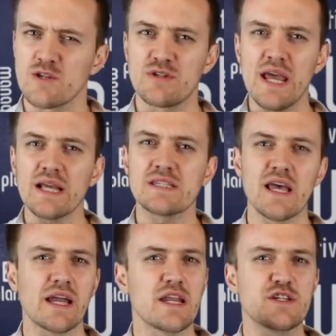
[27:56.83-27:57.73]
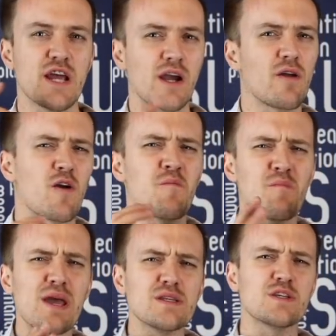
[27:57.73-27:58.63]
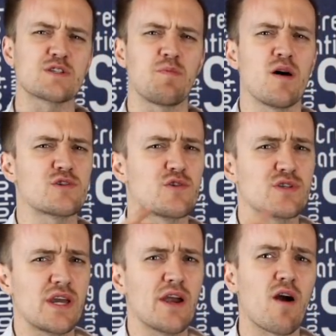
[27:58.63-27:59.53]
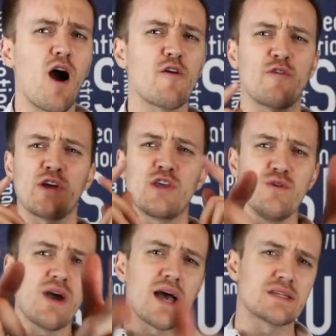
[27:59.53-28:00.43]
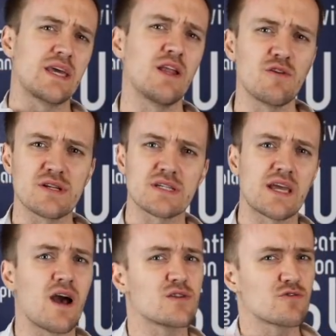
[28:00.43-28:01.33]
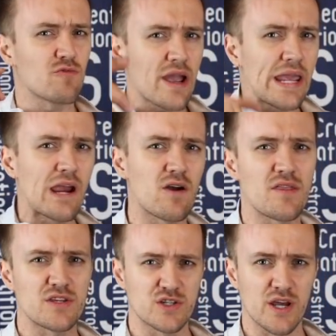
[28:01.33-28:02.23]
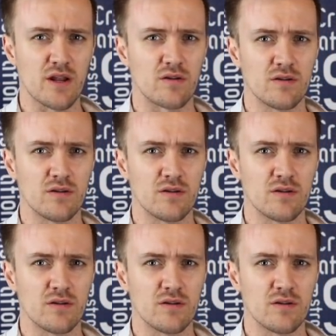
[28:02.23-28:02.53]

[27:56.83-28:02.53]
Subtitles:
So take a second and check out our amazing sponsors here offering you guys killer discounts right here on this channel.